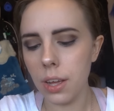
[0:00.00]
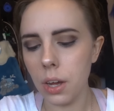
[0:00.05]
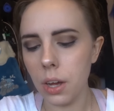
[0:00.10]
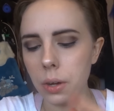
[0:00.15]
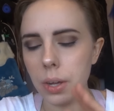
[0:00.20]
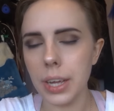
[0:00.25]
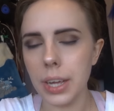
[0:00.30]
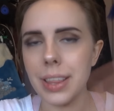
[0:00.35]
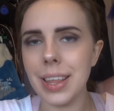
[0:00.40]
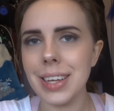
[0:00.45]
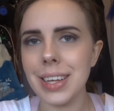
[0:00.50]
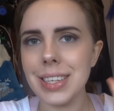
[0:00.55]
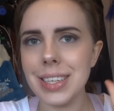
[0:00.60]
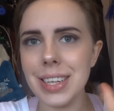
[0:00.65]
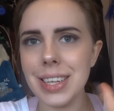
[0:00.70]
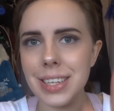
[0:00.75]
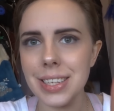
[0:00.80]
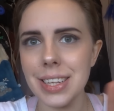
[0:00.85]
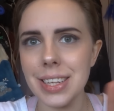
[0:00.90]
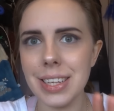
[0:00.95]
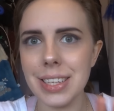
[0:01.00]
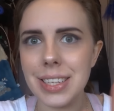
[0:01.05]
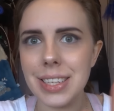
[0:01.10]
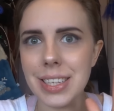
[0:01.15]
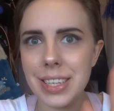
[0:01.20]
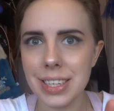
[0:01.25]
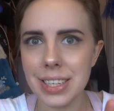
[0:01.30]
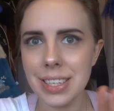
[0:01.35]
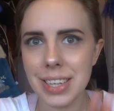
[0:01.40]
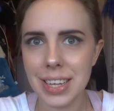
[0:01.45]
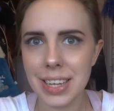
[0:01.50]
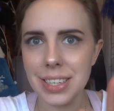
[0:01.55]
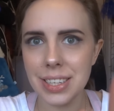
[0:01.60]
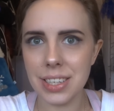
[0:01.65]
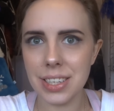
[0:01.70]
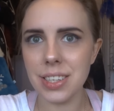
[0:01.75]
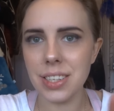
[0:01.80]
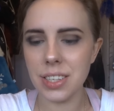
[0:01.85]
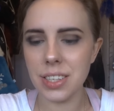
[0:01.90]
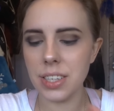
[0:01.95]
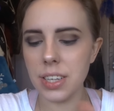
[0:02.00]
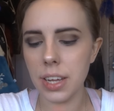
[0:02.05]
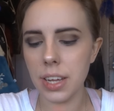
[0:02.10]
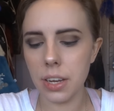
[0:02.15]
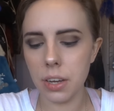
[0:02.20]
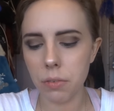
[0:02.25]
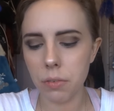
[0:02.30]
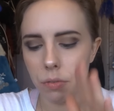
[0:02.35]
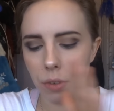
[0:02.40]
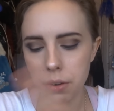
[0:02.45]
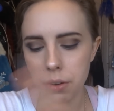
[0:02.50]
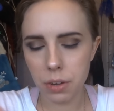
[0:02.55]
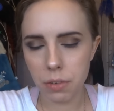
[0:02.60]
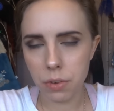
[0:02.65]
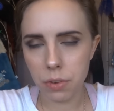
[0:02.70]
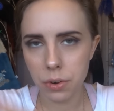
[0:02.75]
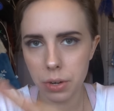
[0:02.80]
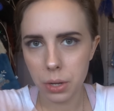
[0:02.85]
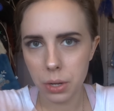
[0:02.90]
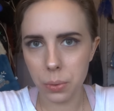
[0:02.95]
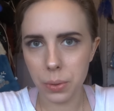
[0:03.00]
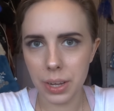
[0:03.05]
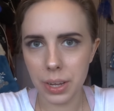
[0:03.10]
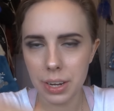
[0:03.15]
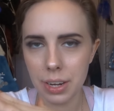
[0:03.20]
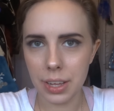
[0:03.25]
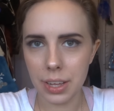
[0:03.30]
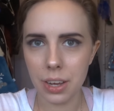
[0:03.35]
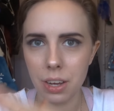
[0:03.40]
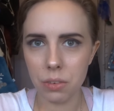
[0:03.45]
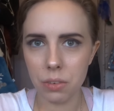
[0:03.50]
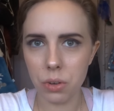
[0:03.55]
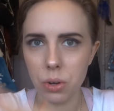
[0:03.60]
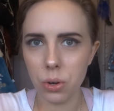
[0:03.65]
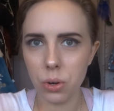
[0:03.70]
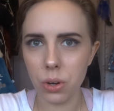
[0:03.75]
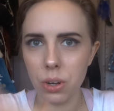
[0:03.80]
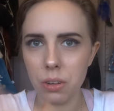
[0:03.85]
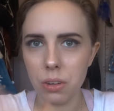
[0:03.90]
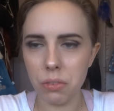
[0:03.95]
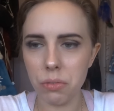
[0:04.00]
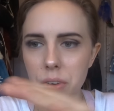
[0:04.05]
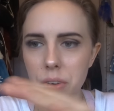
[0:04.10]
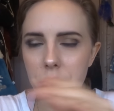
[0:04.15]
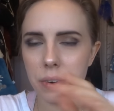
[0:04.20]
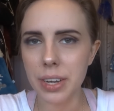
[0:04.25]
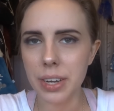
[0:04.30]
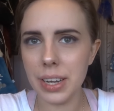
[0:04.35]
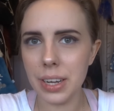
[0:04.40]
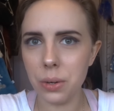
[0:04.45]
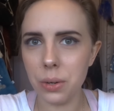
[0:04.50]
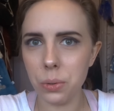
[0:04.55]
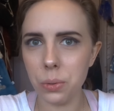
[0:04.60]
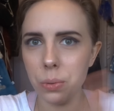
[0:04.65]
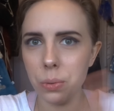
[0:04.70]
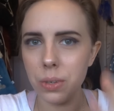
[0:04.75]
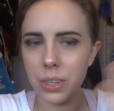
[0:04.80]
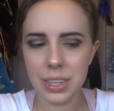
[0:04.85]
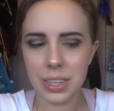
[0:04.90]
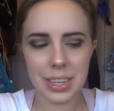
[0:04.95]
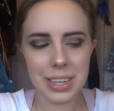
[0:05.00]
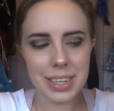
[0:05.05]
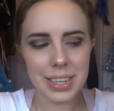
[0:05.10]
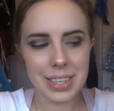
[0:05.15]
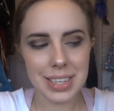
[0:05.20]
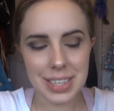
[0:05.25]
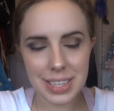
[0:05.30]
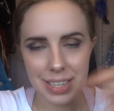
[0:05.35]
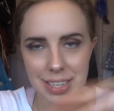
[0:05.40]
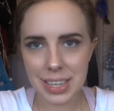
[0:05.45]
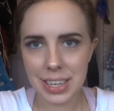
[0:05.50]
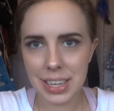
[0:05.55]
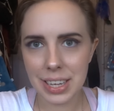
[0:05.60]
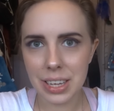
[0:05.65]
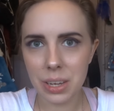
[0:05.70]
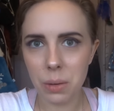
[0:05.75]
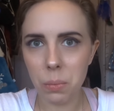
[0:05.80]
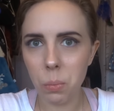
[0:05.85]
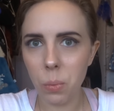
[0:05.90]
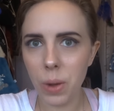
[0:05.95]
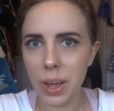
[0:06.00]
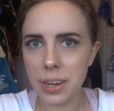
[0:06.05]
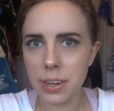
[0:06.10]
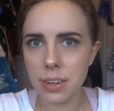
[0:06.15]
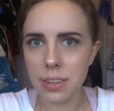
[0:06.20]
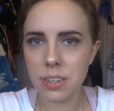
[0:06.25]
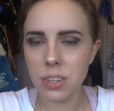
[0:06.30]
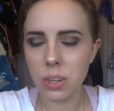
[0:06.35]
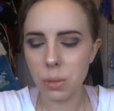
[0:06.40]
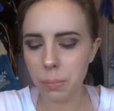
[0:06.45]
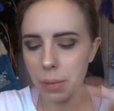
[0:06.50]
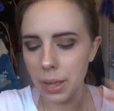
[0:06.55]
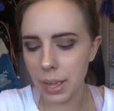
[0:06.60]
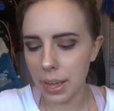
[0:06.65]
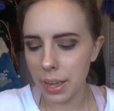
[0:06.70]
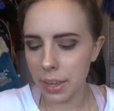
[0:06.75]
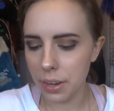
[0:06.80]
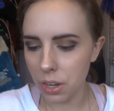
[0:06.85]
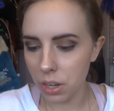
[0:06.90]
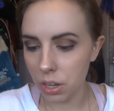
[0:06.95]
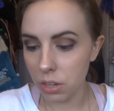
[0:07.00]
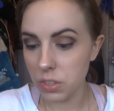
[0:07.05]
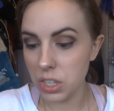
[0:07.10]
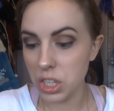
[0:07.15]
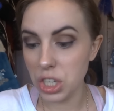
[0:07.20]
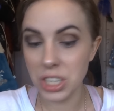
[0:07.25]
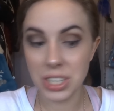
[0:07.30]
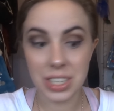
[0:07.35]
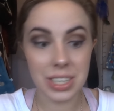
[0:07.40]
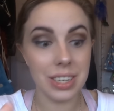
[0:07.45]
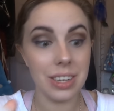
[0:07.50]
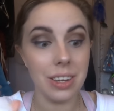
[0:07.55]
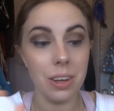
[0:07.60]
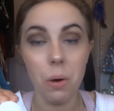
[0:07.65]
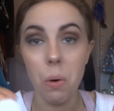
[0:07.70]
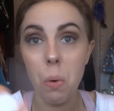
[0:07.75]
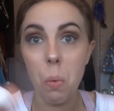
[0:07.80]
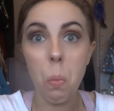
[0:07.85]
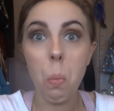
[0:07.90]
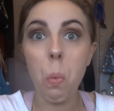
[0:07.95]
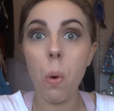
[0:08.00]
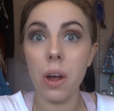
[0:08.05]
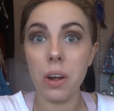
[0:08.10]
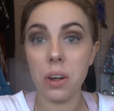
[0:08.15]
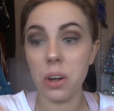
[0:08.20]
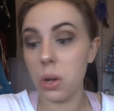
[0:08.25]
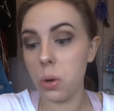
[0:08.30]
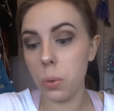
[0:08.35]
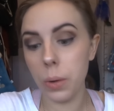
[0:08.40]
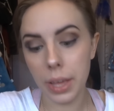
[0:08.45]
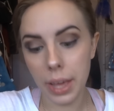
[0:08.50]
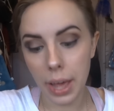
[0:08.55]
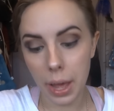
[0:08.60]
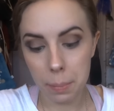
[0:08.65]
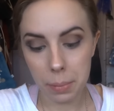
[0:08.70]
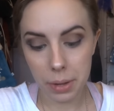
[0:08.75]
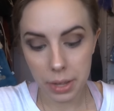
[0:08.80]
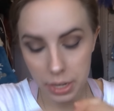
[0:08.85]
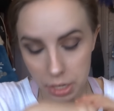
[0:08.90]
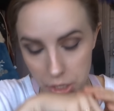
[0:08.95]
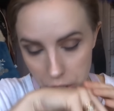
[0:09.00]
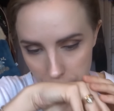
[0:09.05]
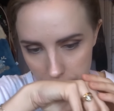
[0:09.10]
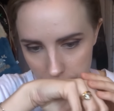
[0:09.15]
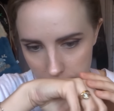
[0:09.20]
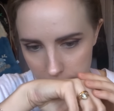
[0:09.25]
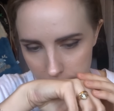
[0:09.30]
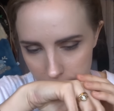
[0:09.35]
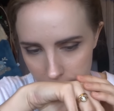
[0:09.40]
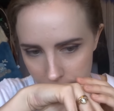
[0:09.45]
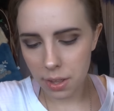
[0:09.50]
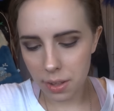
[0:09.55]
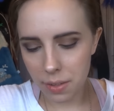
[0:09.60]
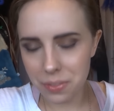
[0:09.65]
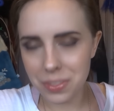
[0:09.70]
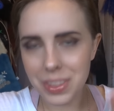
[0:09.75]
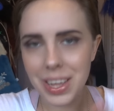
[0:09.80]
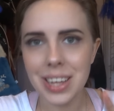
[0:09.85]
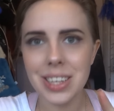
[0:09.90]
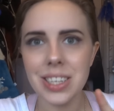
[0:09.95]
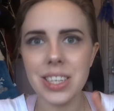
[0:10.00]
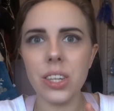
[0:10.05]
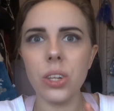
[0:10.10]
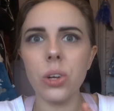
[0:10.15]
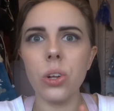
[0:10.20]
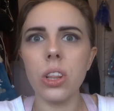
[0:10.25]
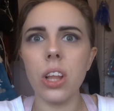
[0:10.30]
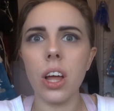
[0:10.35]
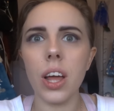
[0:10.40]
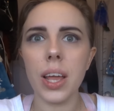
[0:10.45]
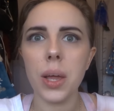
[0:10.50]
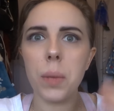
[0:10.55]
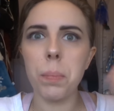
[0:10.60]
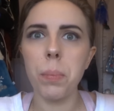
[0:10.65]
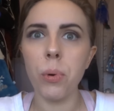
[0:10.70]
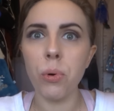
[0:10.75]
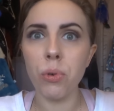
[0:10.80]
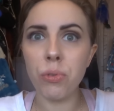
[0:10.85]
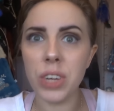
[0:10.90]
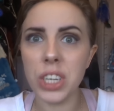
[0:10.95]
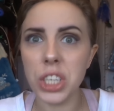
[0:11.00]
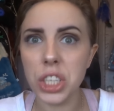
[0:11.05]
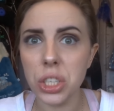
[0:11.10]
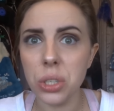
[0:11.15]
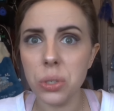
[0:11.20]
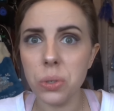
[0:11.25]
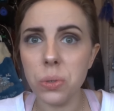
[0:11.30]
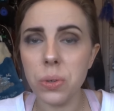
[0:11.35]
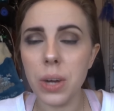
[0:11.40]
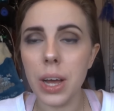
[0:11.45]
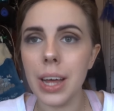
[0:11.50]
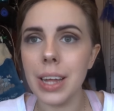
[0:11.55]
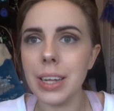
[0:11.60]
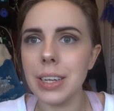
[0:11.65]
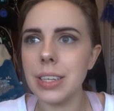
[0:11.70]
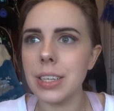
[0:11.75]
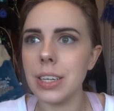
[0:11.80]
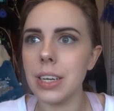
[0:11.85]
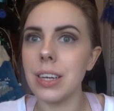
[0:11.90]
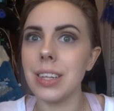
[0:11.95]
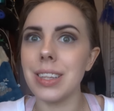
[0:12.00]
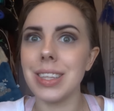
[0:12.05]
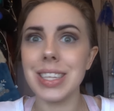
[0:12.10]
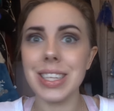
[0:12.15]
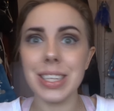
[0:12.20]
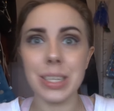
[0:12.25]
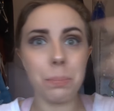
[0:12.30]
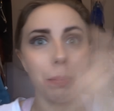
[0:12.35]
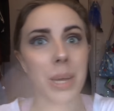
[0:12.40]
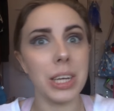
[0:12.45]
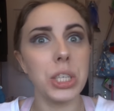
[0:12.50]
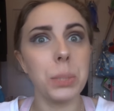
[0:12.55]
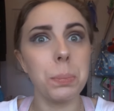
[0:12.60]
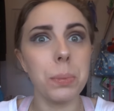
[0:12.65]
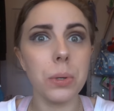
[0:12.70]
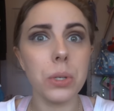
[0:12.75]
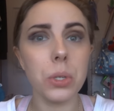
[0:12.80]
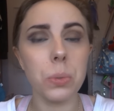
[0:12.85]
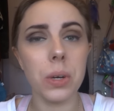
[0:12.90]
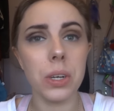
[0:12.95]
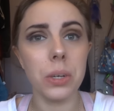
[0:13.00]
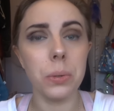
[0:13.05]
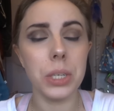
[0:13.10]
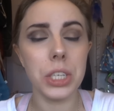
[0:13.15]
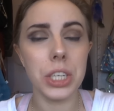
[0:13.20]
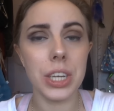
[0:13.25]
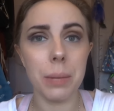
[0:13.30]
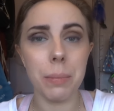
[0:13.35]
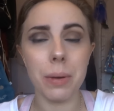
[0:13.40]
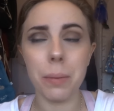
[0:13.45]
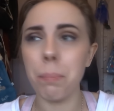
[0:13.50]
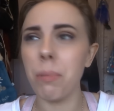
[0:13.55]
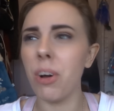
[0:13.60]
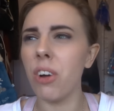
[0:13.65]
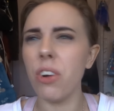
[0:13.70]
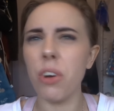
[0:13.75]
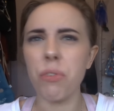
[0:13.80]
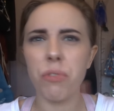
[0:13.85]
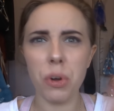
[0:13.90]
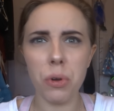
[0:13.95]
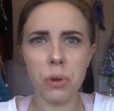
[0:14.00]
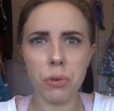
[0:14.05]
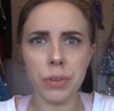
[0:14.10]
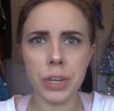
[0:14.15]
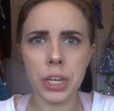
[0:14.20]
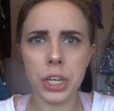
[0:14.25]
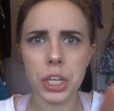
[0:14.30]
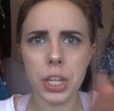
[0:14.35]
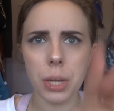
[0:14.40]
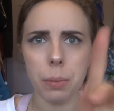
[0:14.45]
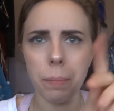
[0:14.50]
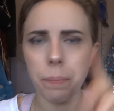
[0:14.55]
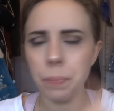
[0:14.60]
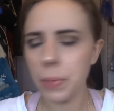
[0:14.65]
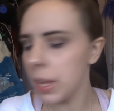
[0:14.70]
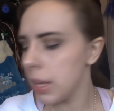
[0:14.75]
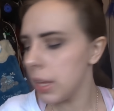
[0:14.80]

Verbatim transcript: Okay, that sets it sets into the skin very, very quickly. I've got very little stick and wetness on my hand after just one quick application that's a lot like Professional and uh, the Smashbox one, which name up Photo Finish, that one.